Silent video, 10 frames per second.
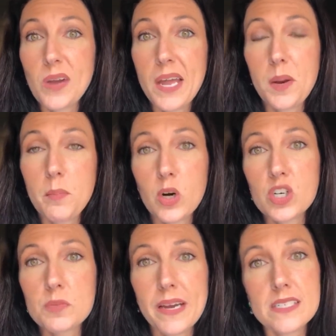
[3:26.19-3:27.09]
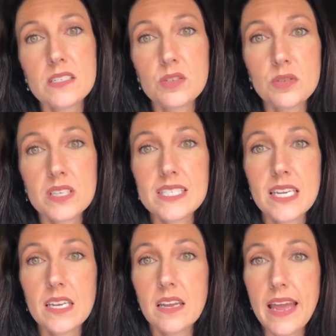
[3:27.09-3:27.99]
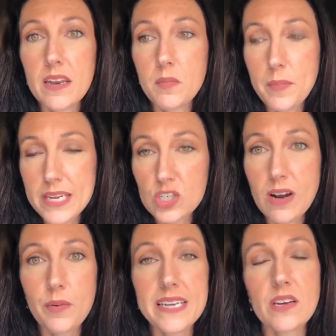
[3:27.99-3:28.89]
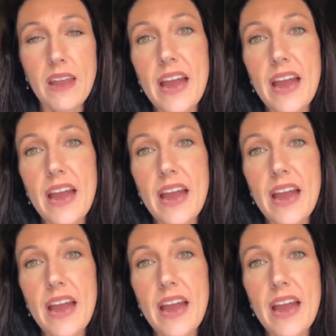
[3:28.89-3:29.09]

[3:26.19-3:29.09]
kind of merge my to-do list and make sure I write down